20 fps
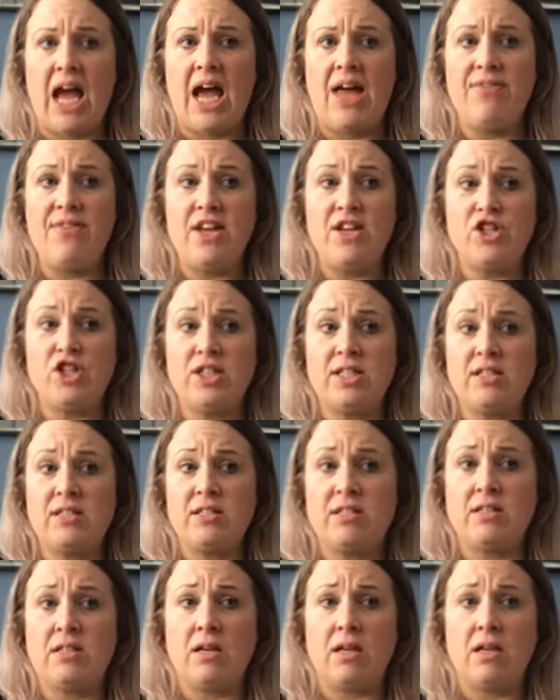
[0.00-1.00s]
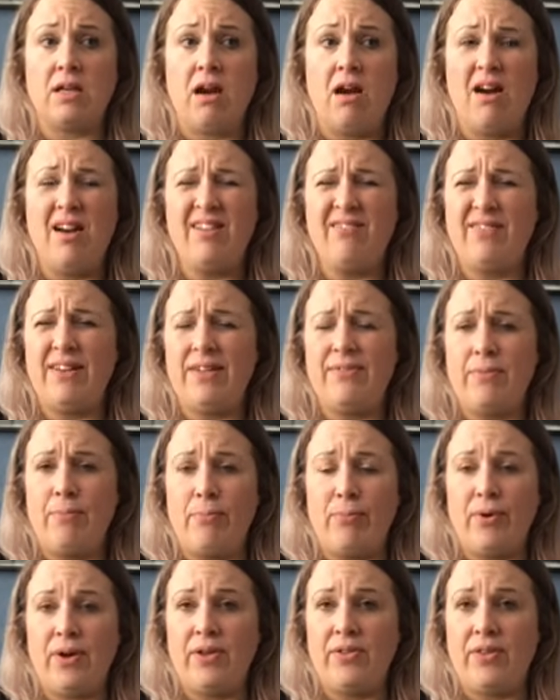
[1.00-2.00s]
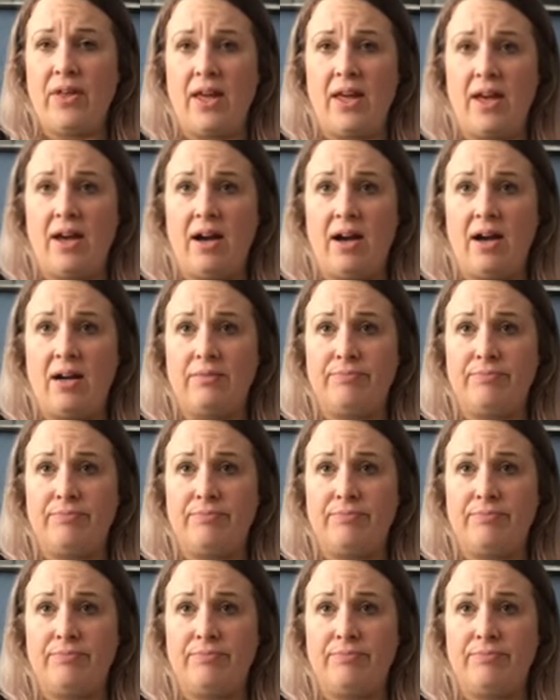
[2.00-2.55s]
then just kind of live and breathe it.